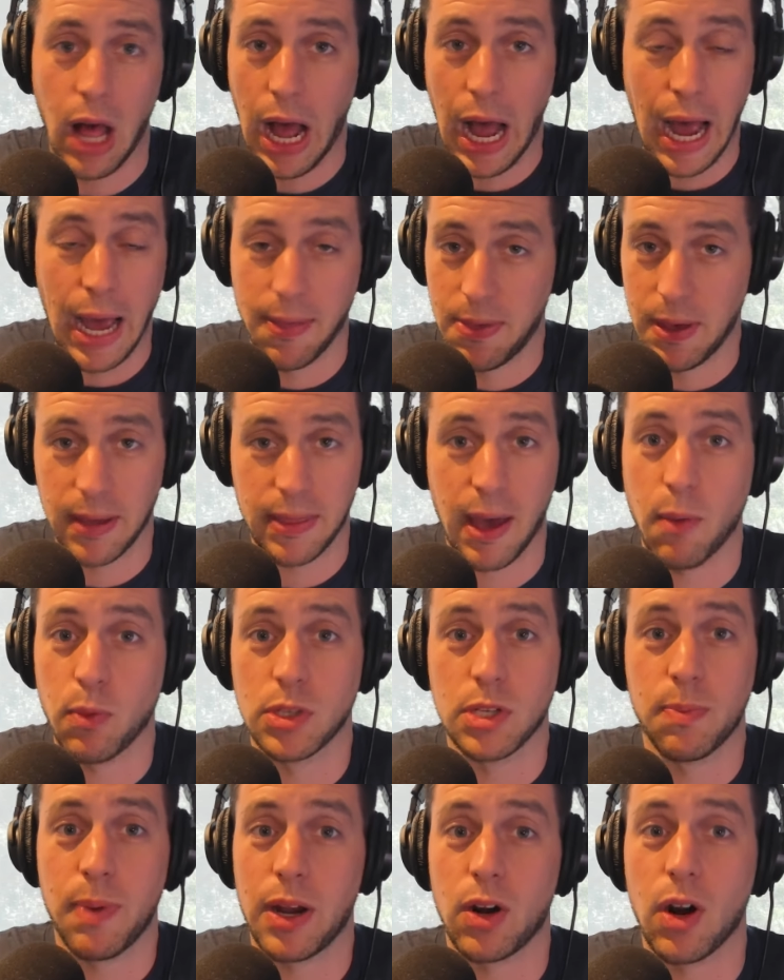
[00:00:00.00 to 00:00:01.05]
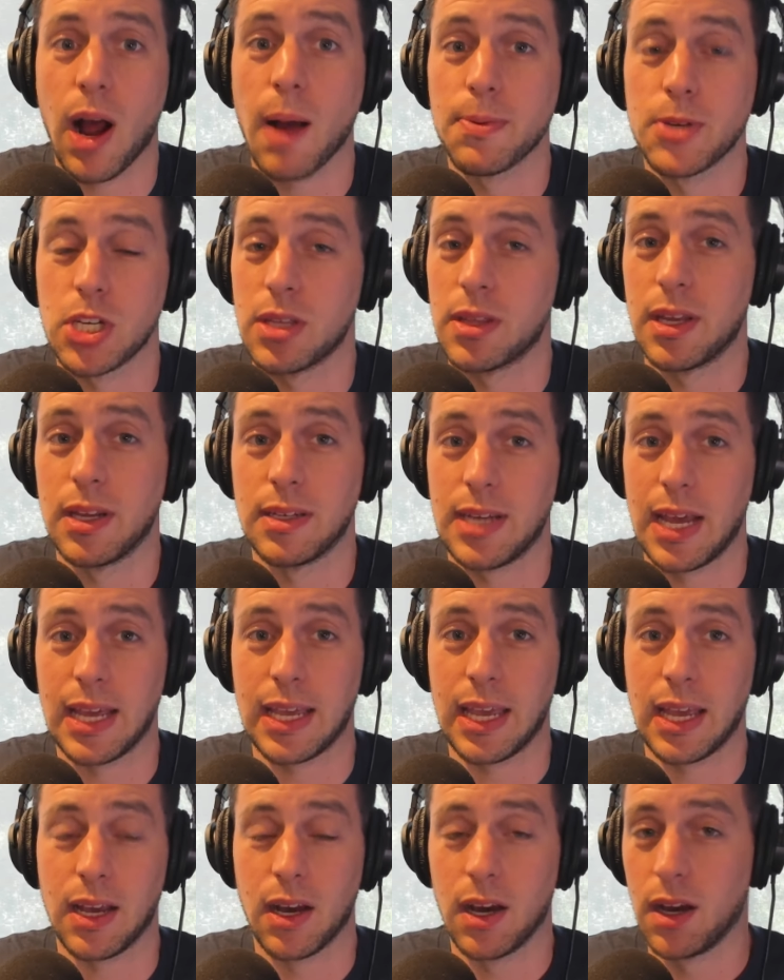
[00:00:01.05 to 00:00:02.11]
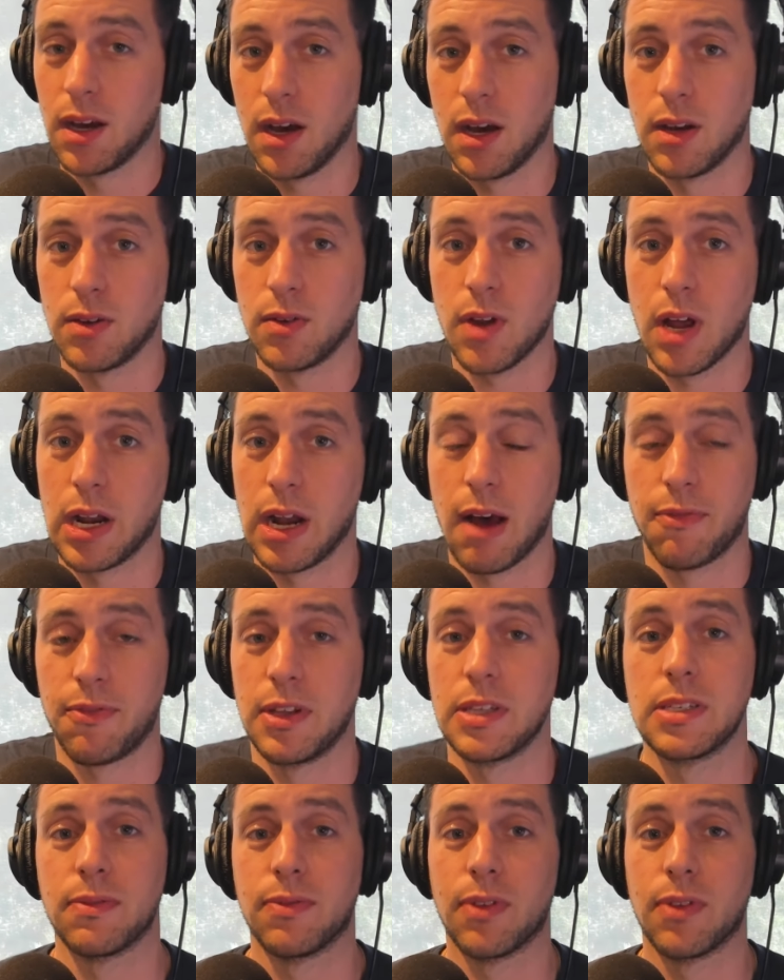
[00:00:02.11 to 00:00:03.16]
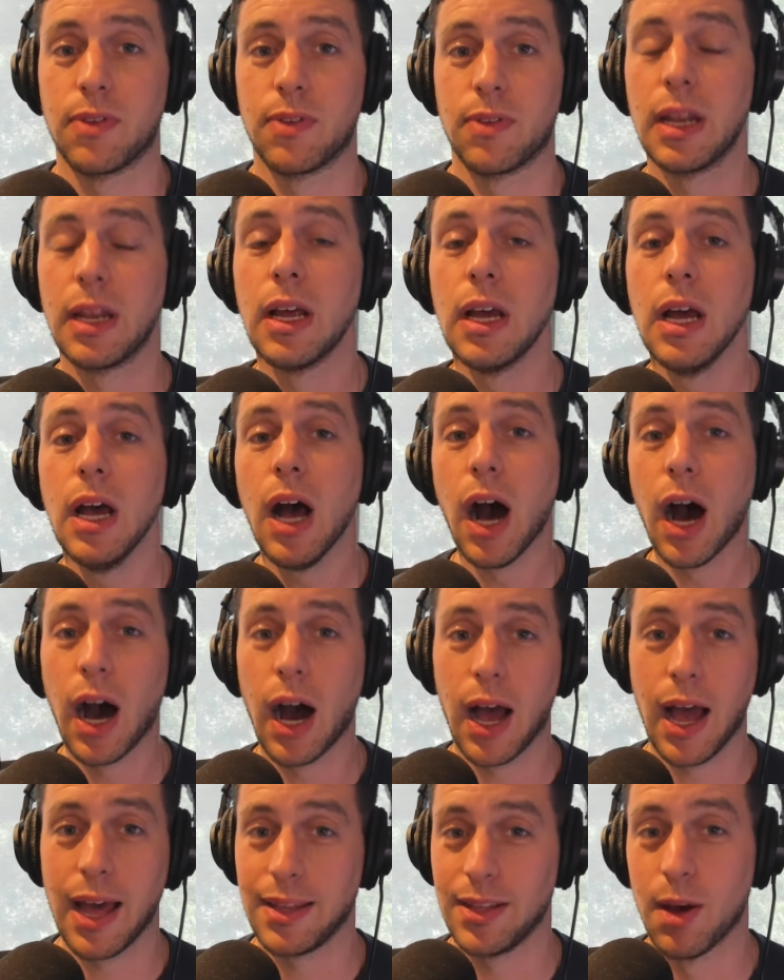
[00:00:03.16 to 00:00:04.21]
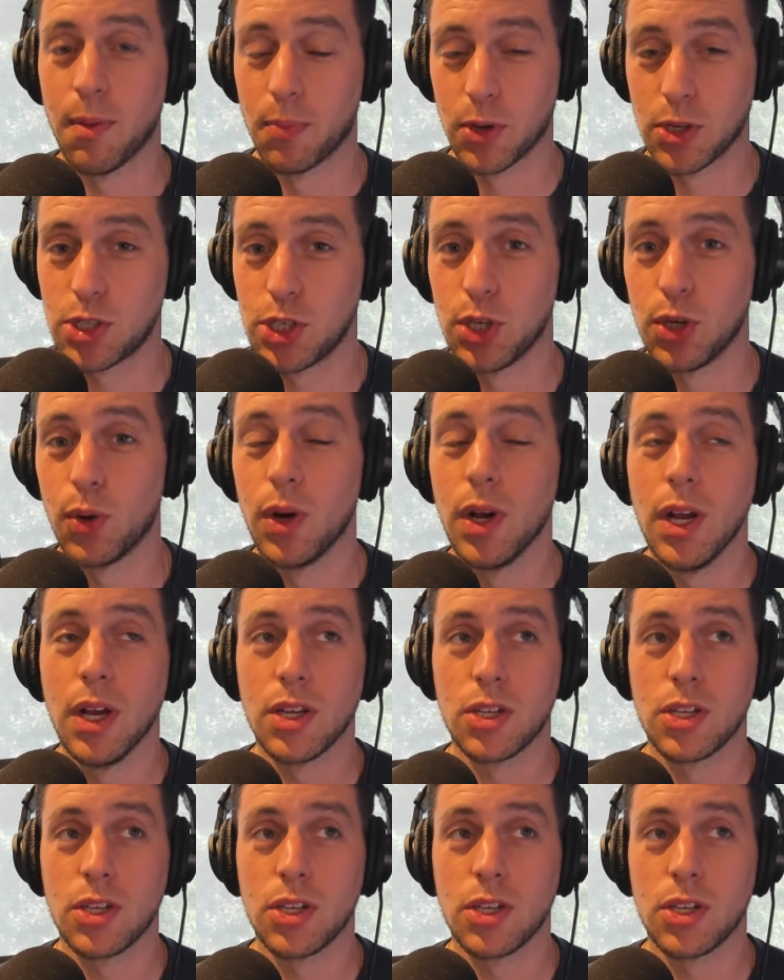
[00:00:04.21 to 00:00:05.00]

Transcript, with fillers: I think that was a better option than taking a, a, an offensive lineman uh, at number two.